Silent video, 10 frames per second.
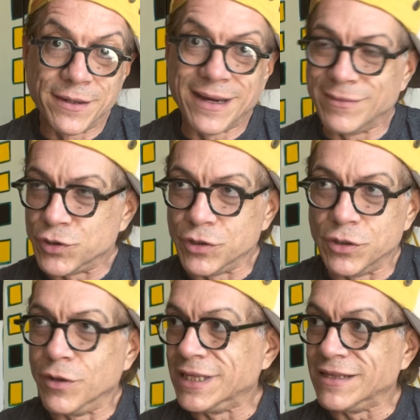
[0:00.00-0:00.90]
I'm sure you
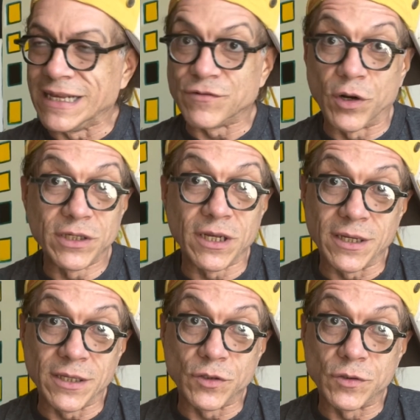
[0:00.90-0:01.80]
know that as far as
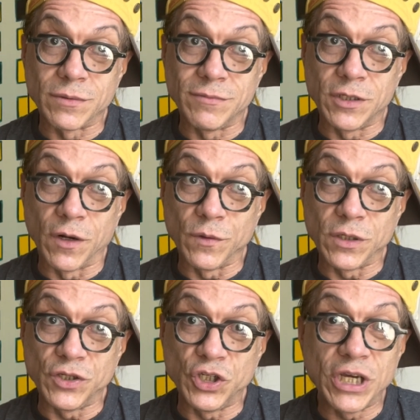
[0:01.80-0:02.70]
the
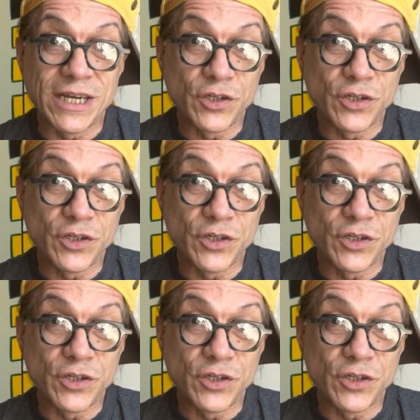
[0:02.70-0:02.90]
G.I.